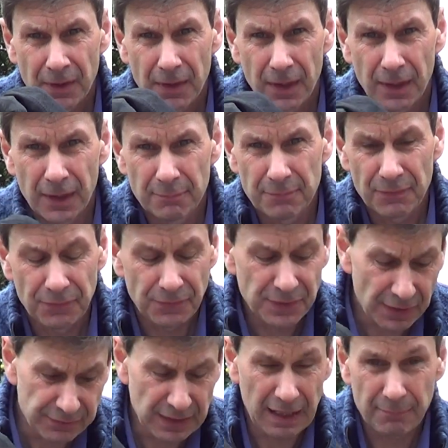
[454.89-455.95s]
If you
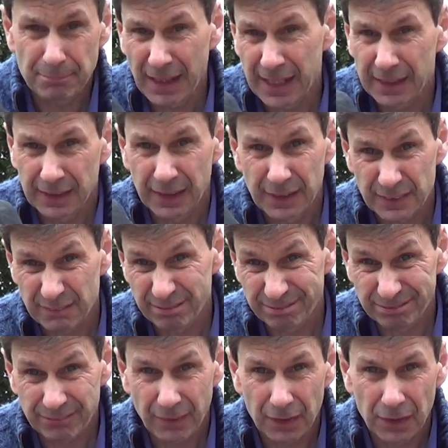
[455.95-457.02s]
don't have panniers,
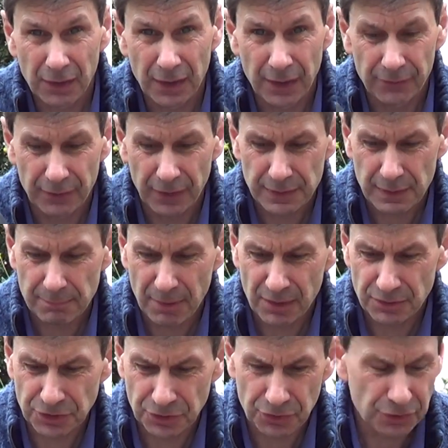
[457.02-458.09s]
you know, I
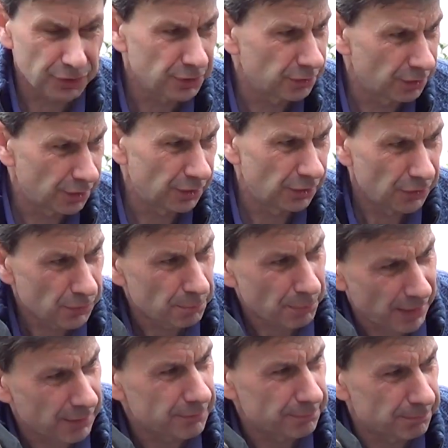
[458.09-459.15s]
suppose you could loop
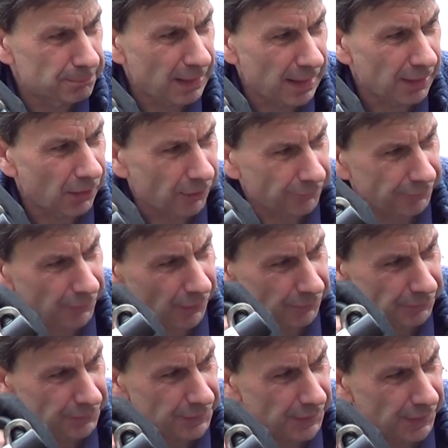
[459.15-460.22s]
it back
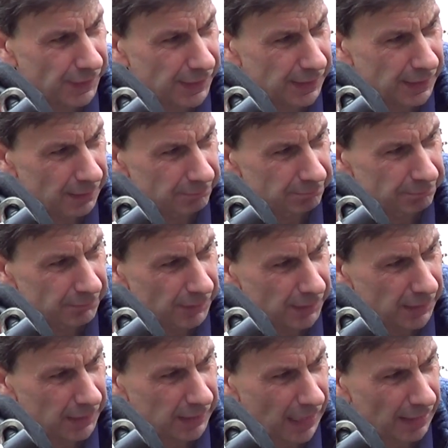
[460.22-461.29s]
onto the
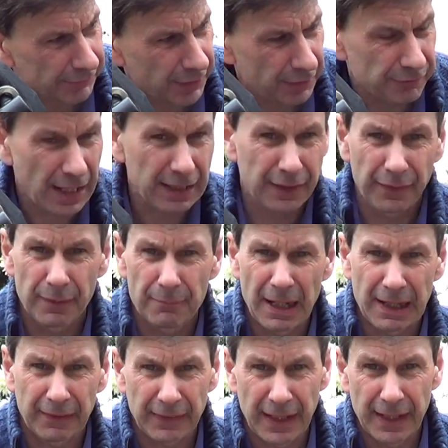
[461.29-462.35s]
carrier rack at the
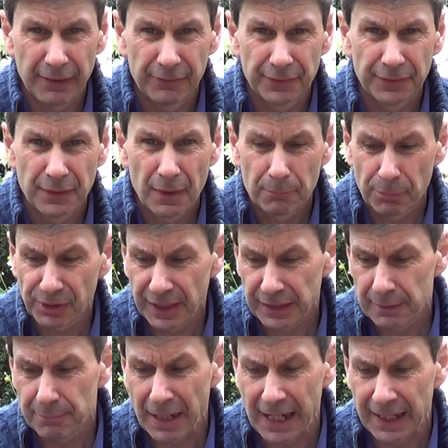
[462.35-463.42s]
back there and put it
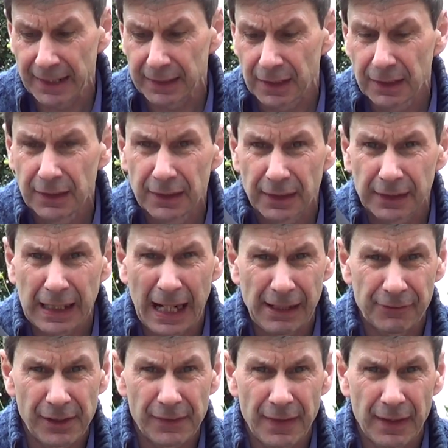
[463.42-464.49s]
in a bag and
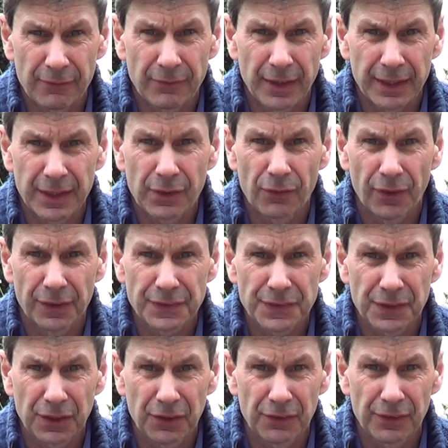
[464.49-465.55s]
carry it that way quite
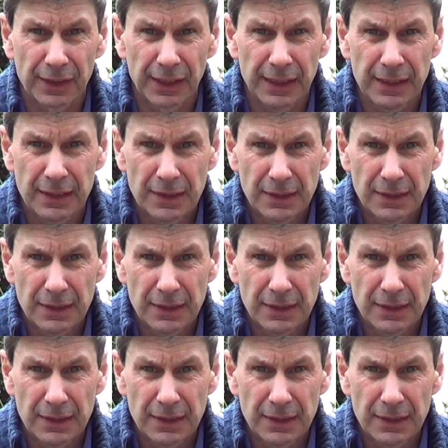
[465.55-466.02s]
securely.